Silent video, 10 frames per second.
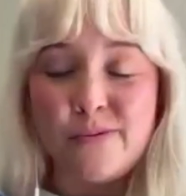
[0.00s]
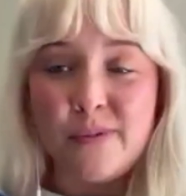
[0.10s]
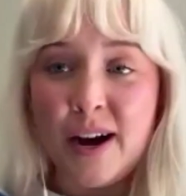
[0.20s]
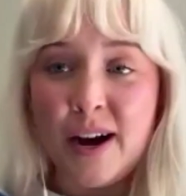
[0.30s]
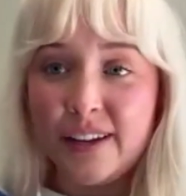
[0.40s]

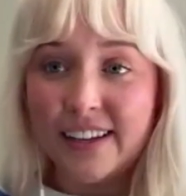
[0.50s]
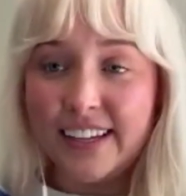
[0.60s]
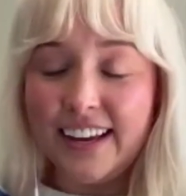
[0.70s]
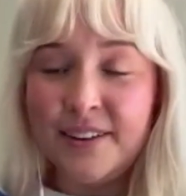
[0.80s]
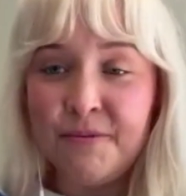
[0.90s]
I
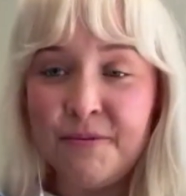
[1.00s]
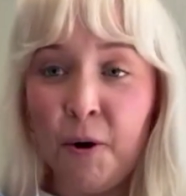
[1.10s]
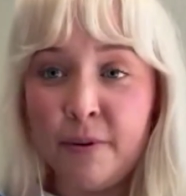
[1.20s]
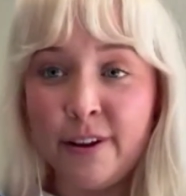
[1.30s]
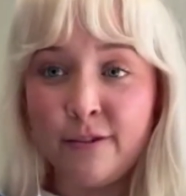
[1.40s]
am
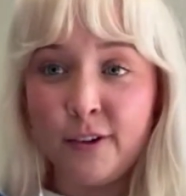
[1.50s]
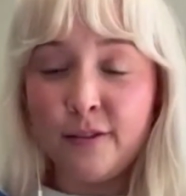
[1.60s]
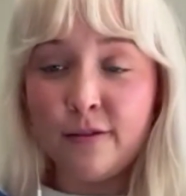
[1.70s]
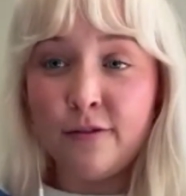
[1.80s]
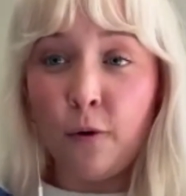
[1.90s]
opening for
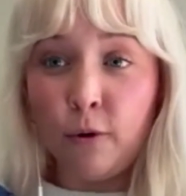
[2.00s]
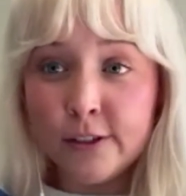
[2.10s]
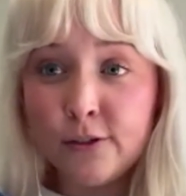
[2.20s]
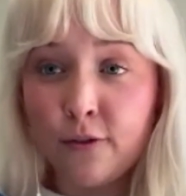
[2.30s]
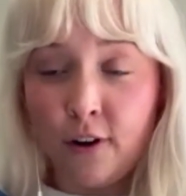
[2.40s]

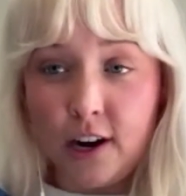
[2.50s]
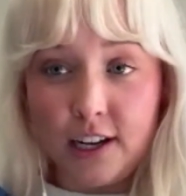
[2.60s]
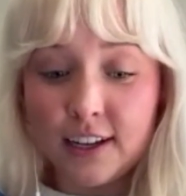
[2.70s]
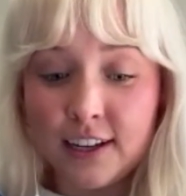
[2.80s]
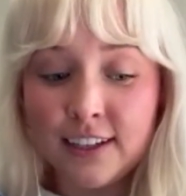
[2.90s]
Forrest
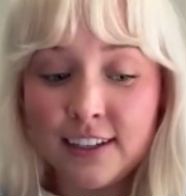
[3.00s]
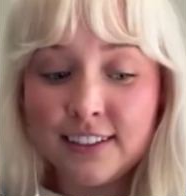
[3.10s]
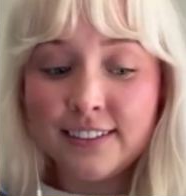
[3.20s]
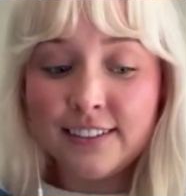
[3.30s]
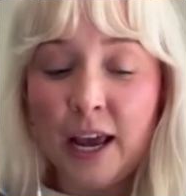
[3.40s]
Frank
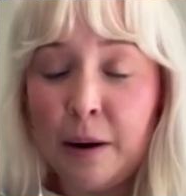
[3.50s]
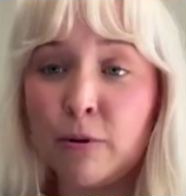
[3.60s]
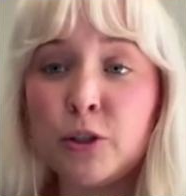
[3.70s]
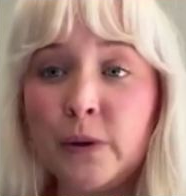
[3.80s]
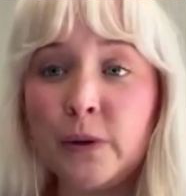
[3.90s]

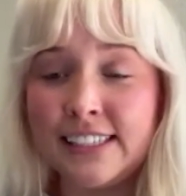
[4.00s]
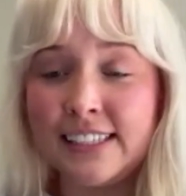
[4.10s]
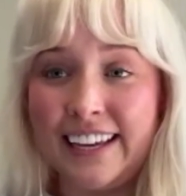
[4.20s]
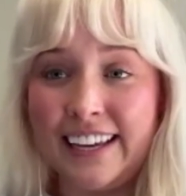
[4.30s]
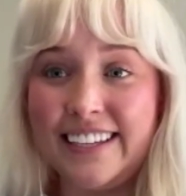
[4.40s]
April
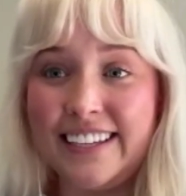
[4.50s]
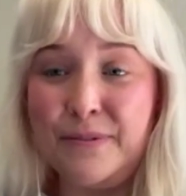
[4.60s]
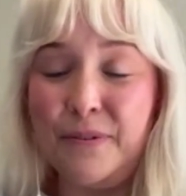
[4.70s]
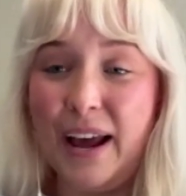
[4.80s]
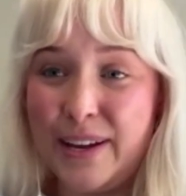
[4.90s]
22nd
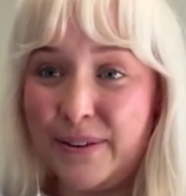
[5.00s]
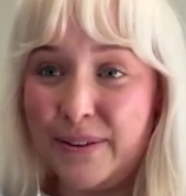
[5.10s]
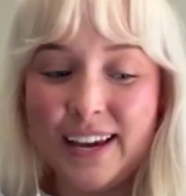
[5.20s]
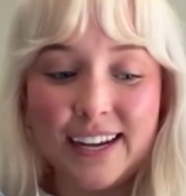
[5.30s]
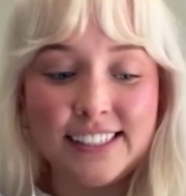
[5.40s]
in Waco,
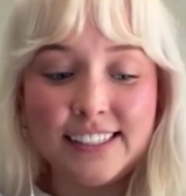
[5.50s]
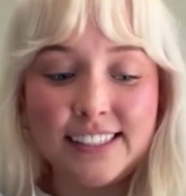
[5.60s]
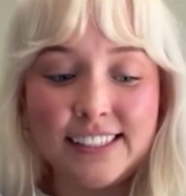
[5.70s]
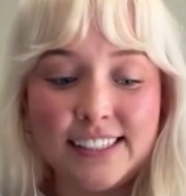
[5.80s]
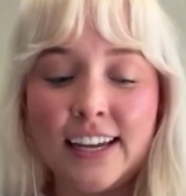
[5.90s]
Texas.
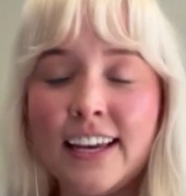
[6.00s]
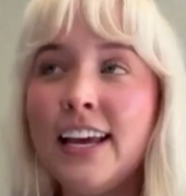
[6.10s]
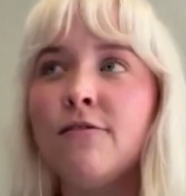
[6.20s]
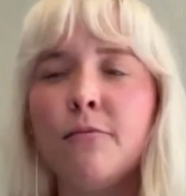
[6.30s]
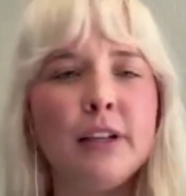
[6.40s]
I can't even
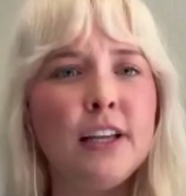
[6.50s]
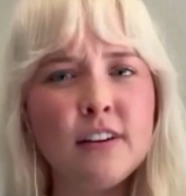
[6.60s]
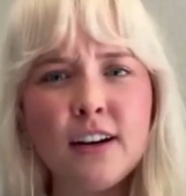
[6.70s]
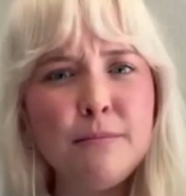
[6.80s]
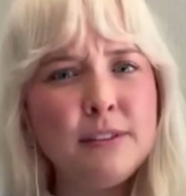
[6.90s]
believe
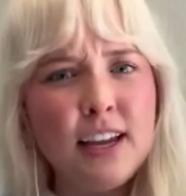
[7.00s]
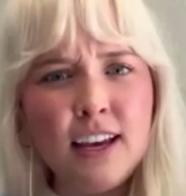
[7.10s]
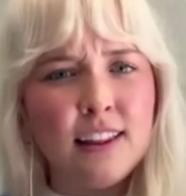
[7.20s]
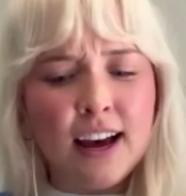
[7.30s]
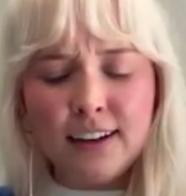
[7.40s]
I'm saying
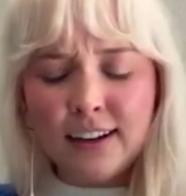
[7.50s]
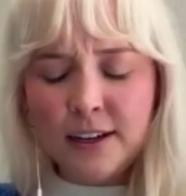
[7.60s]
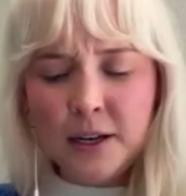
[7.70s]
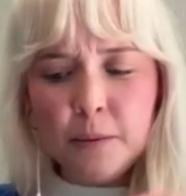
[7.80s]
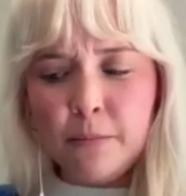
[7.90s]
that.
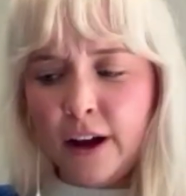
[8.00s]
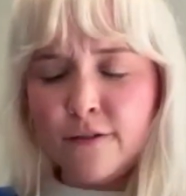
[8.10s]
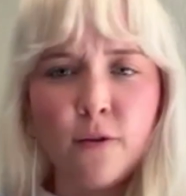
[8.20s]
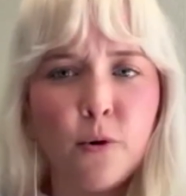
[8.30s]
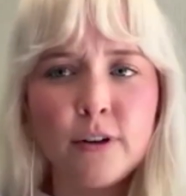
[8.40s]
But
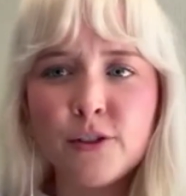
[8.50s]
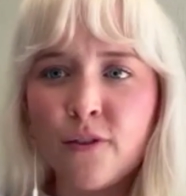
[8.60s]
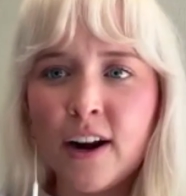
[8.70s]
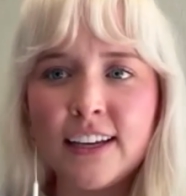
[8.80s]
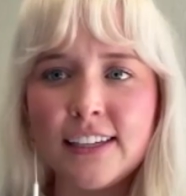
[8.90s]
Forrest
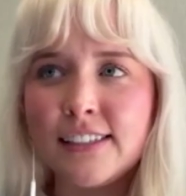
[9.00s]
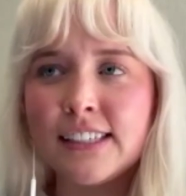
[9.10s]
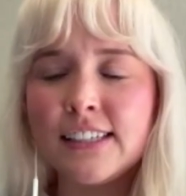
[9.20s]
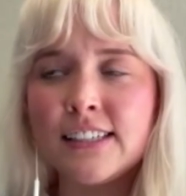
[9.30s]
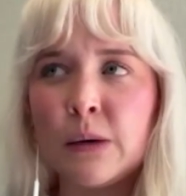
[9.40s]
Frank is
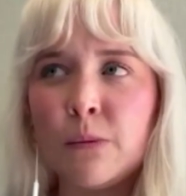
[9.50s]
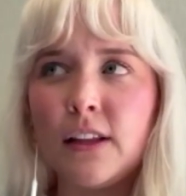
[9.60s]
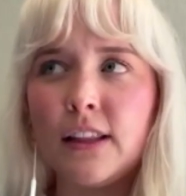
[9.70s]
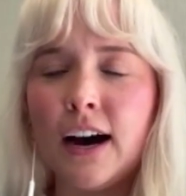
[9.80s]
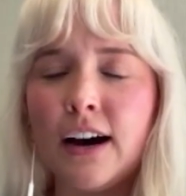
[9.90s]

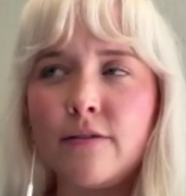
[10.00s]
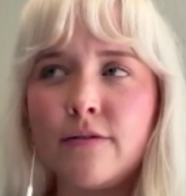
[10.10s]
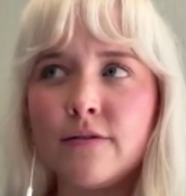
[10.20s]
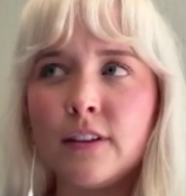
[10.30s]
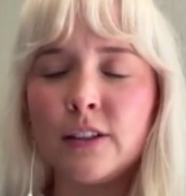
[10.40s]
someone that
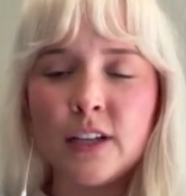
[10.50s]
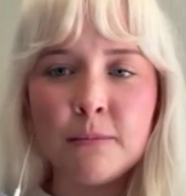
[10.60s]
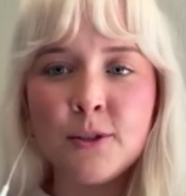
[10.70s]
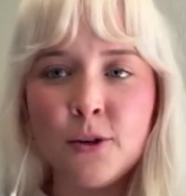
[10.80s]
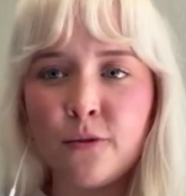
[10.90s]
I've looked
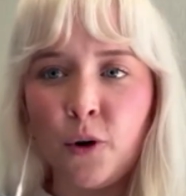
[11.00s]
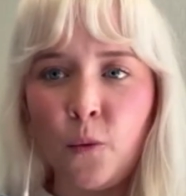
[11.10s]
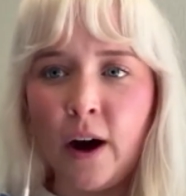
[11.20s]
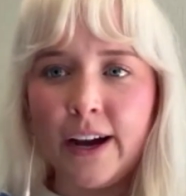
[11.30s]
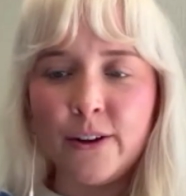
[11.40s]
up to for a
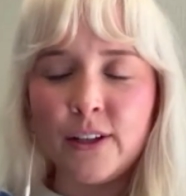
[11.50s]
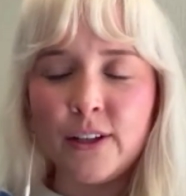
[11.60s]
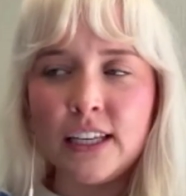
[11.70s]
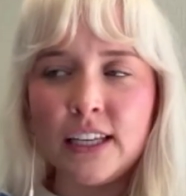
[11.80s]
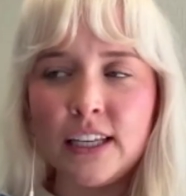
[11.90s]
while.
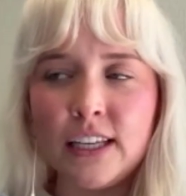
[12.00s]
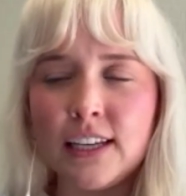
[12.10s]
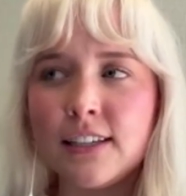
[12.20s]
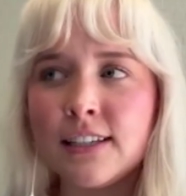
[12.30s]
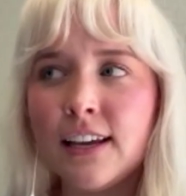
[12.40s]
He's
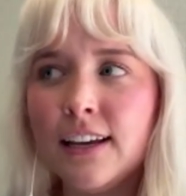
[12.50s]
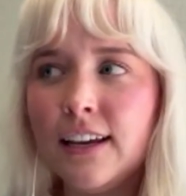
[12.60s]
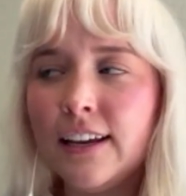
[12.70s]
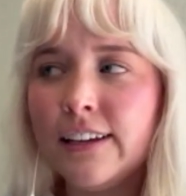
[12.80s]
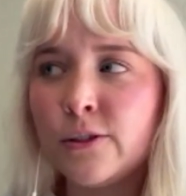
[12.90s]

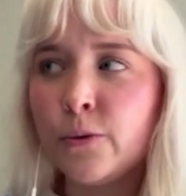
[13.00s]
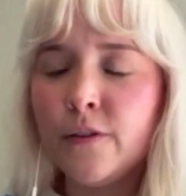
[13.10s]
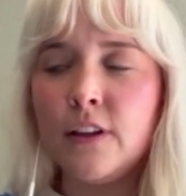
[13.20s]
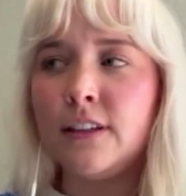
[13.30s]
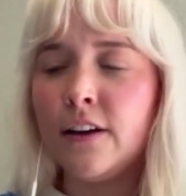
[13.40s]
sort of the
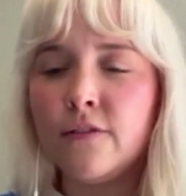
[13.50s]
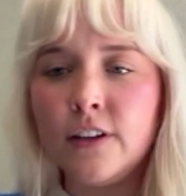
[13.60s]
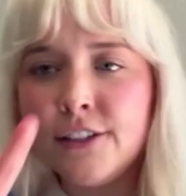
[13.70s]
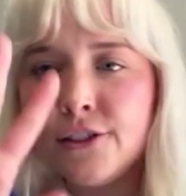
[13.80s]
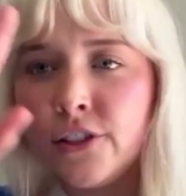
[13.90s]

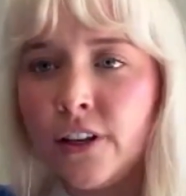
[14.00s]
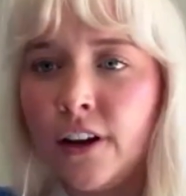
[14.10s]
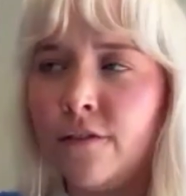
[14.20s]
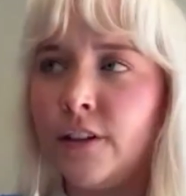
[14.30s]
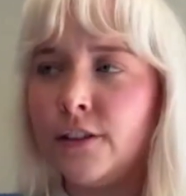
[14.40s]
definition
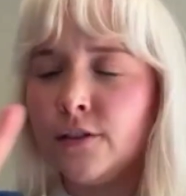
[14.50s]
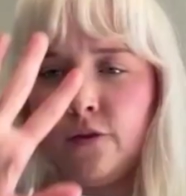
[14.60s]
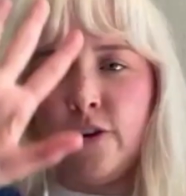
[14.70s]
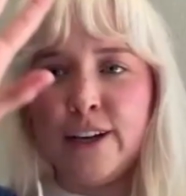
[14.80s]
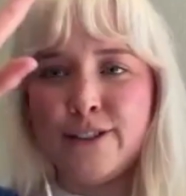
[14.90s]
of this
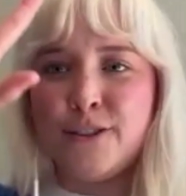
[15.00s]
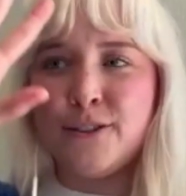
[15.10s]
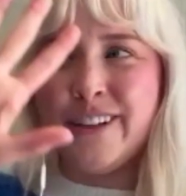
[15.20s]
fresh